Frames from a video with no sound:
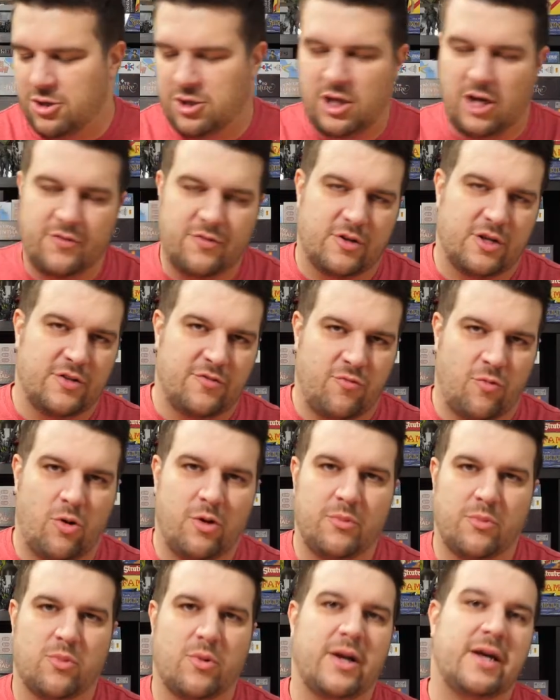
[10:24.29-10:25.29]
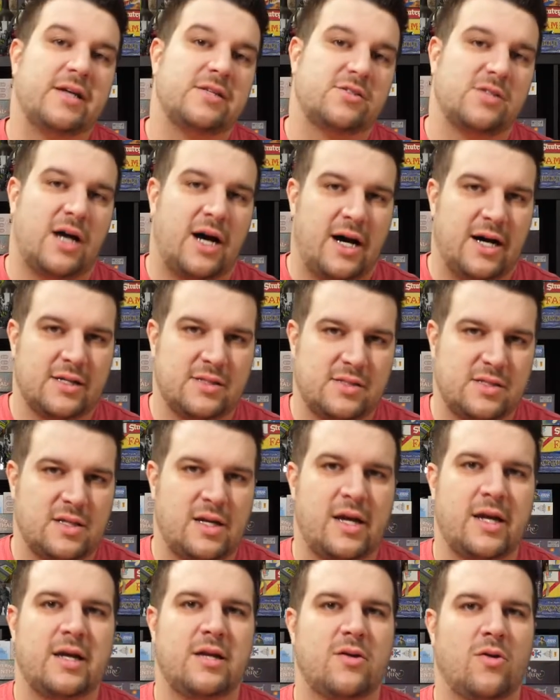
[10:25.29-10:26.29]
covered if one breaks on
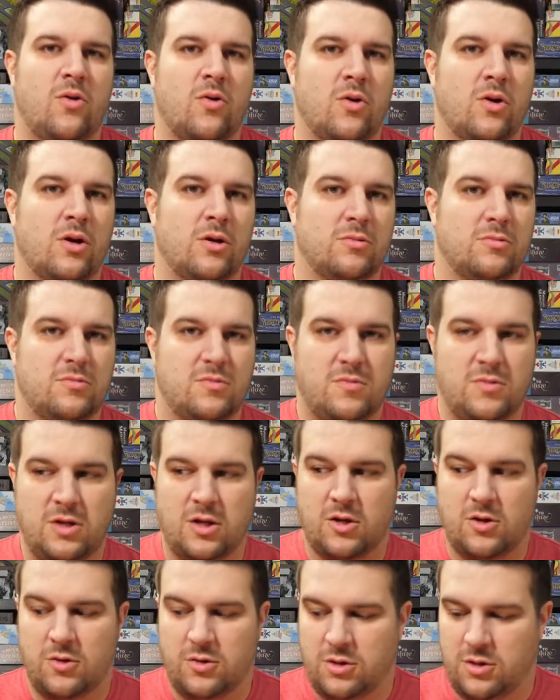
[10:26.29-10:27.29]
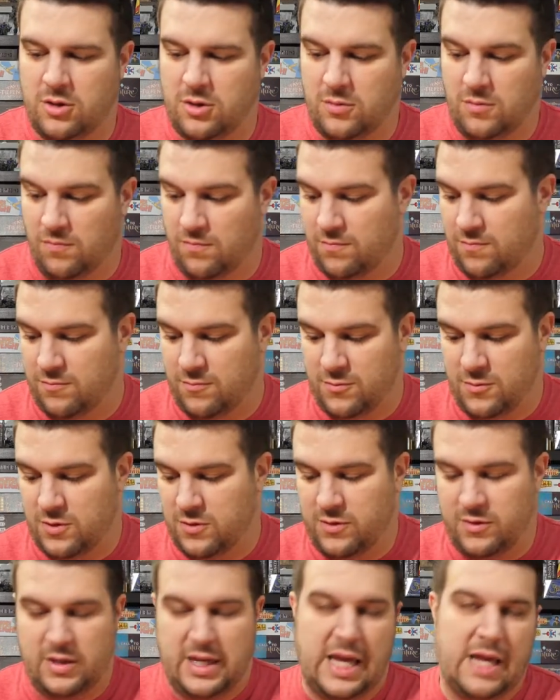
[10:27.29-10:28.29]
site, or,
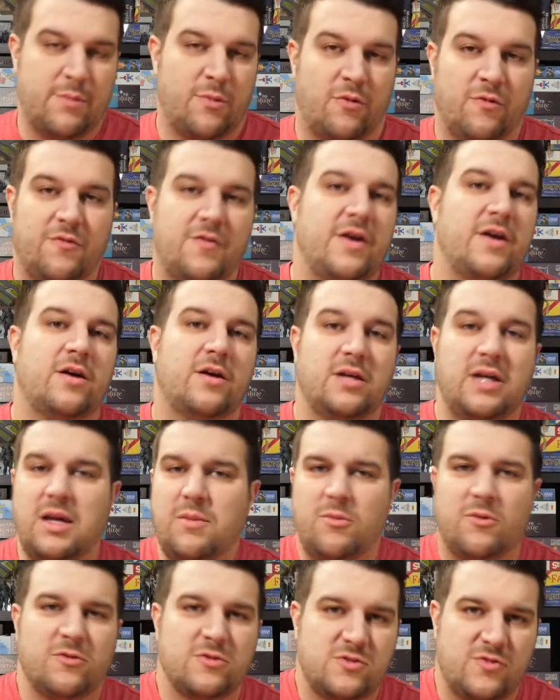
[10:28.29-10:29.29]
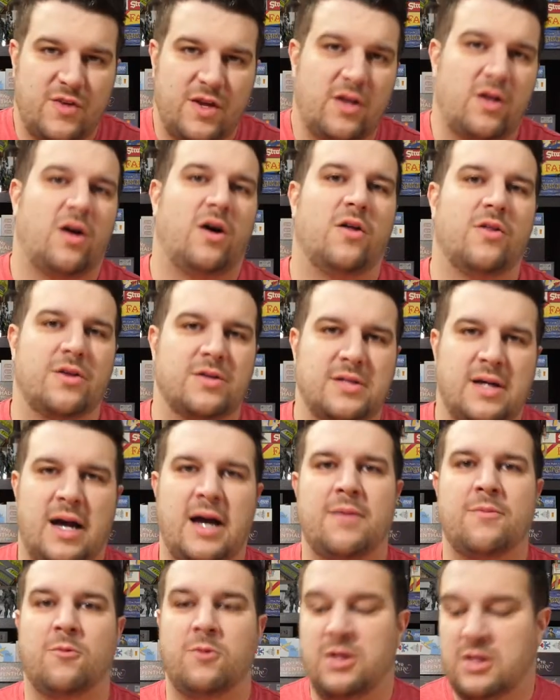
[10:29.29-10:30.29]
cables fail all the
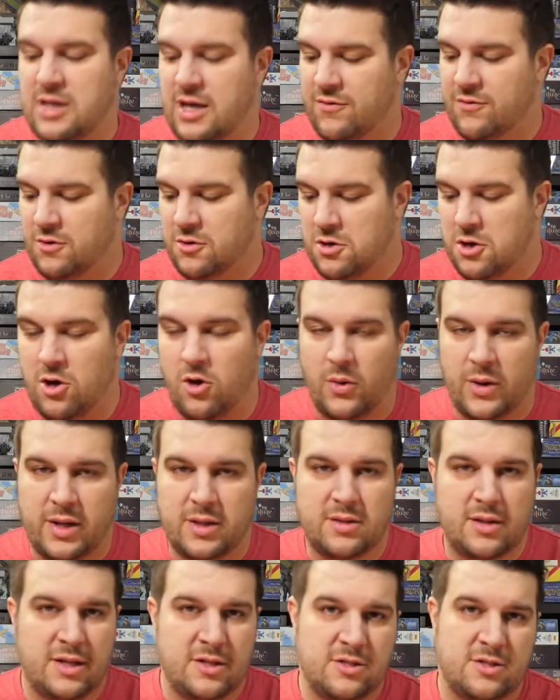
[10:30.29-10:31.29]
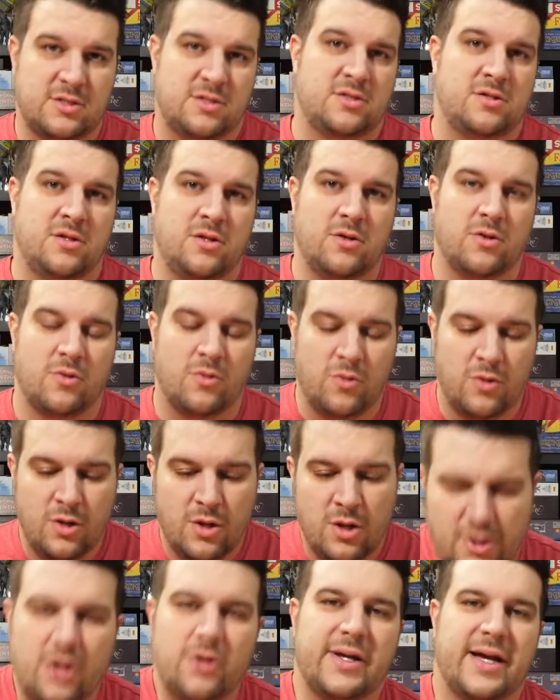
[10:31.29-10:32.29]
time. We never know it. They just do.
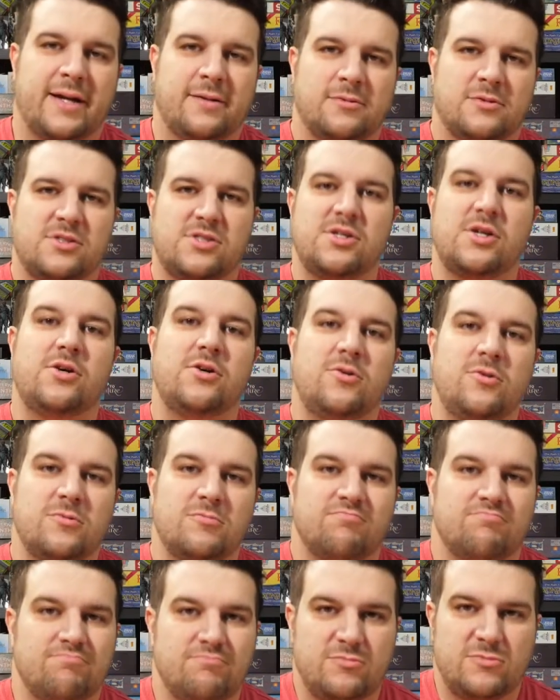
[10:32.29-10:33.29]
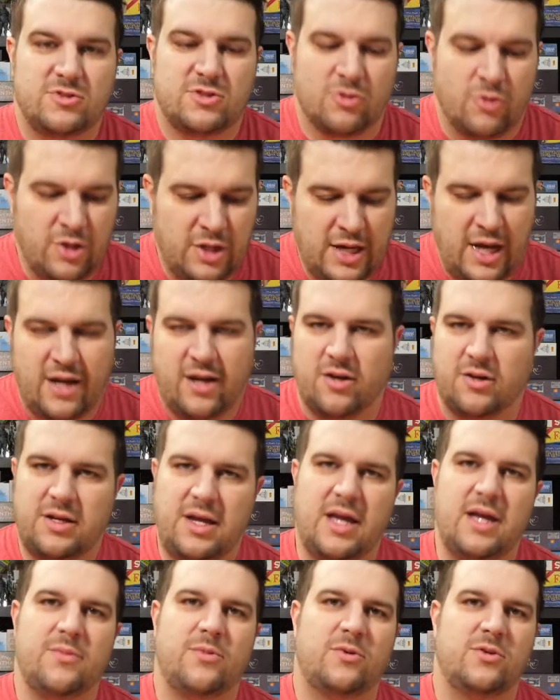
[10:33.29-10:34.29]
Okay, so we got our
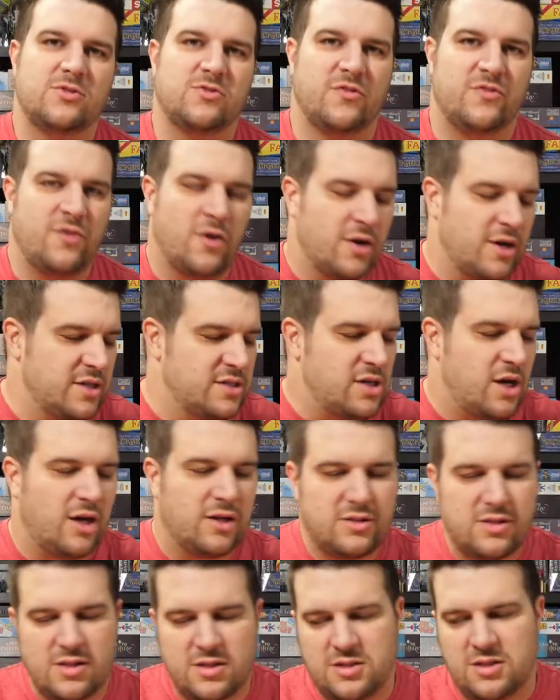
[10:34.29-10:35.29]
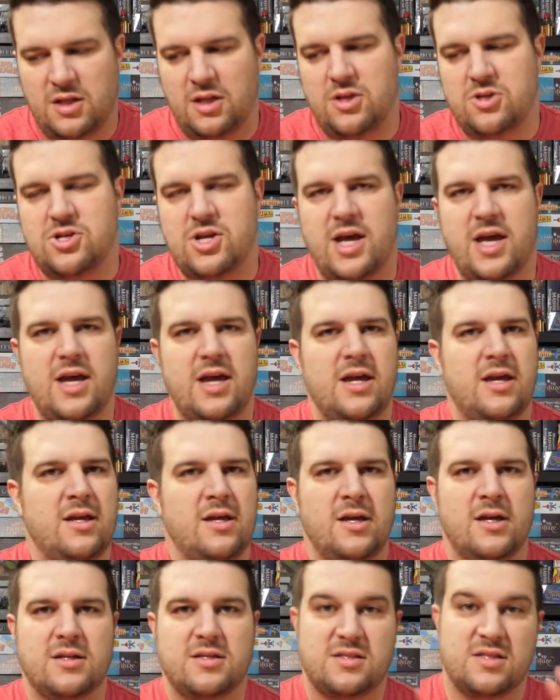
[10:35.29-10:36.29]
cables. We've already talked to the DJ.
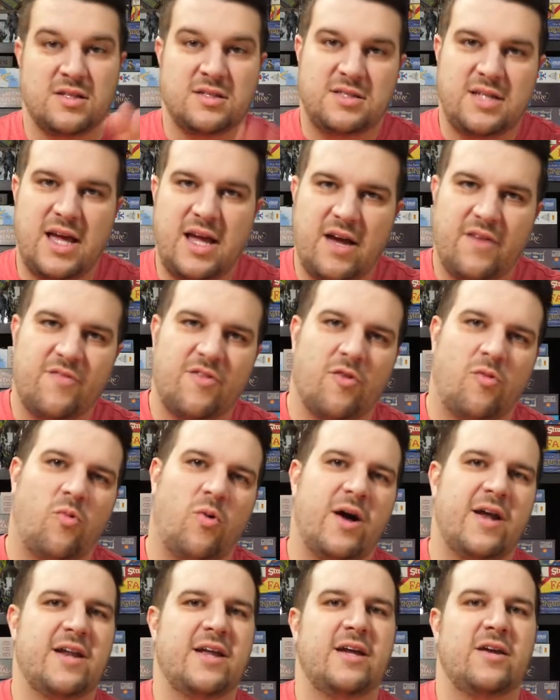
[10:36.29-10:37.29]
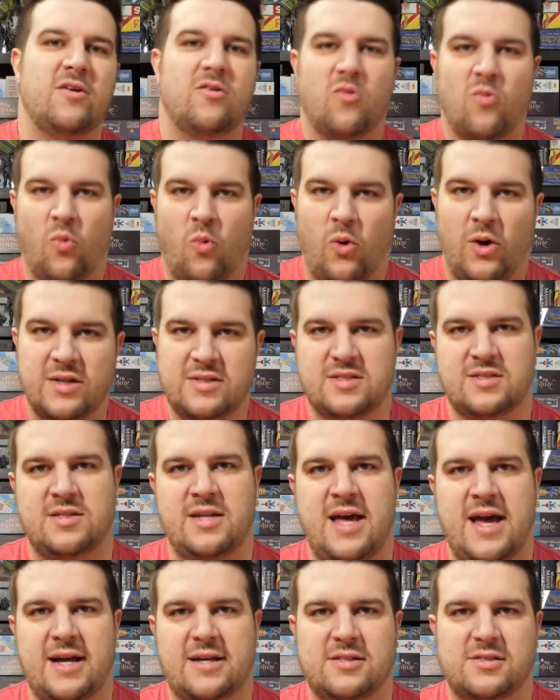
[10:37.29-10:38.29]
It's the day of the wedding. What's
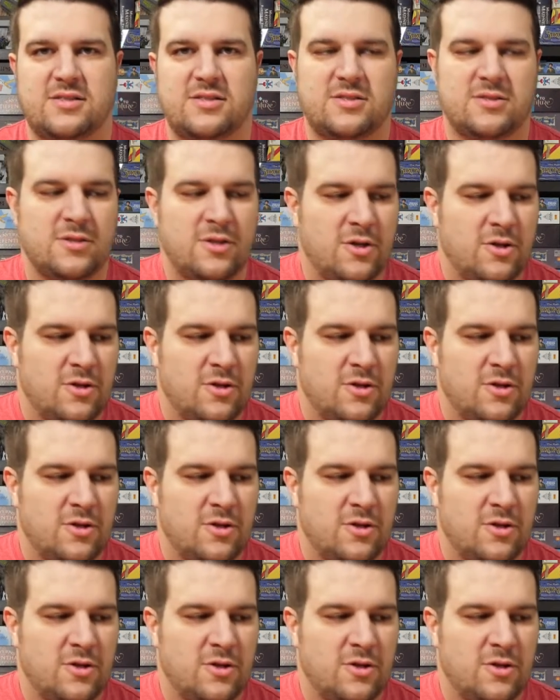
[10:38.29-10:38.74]
next?